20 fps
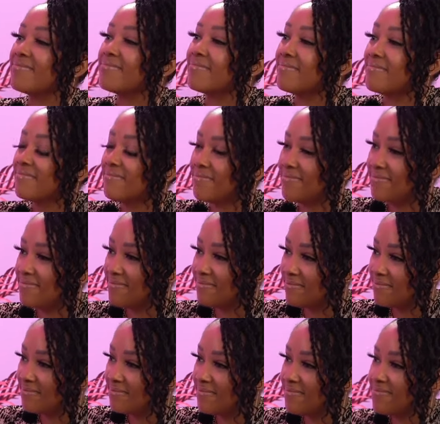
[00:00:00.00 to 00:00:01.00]

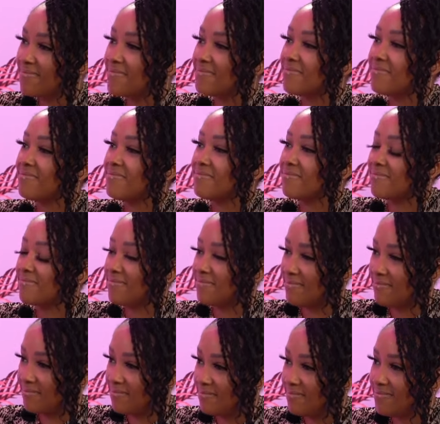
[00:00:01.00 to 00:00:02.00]

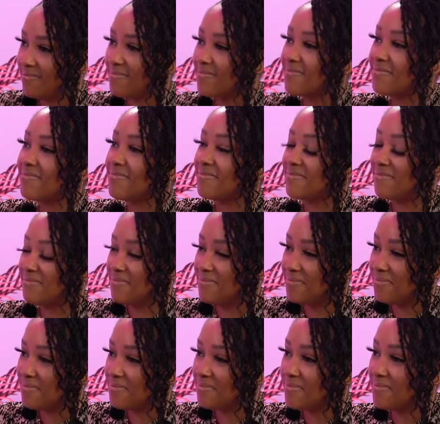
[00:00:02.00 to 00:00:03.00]

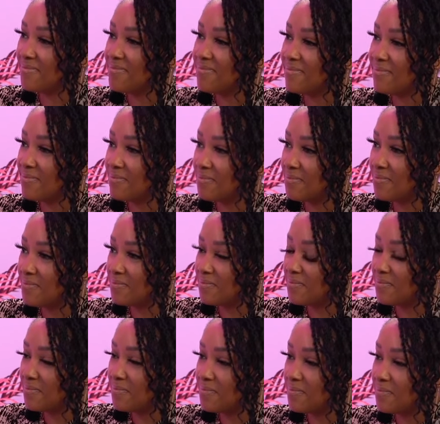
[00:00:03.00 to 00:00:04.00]

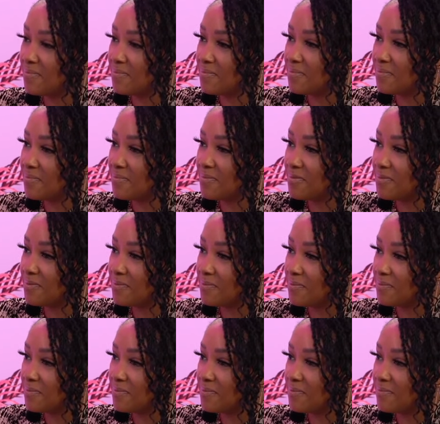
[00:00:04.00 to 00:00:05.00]

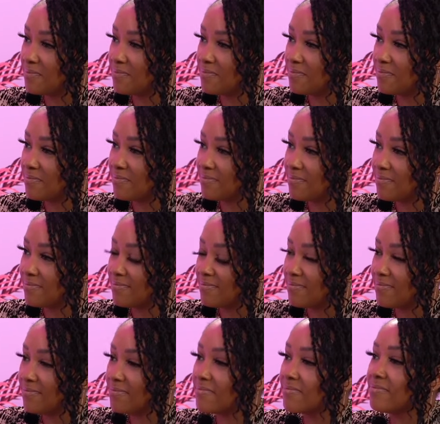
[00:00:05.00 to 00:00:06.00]

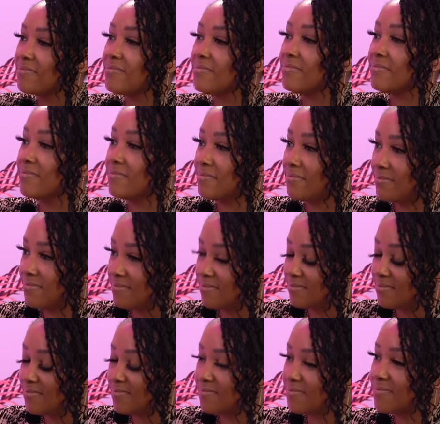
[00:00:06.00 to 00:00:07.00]

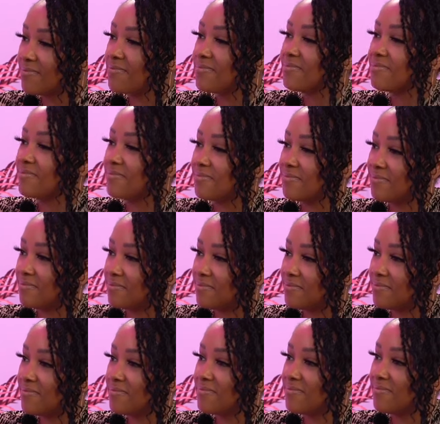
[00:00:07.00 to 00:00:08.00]
(not speaking)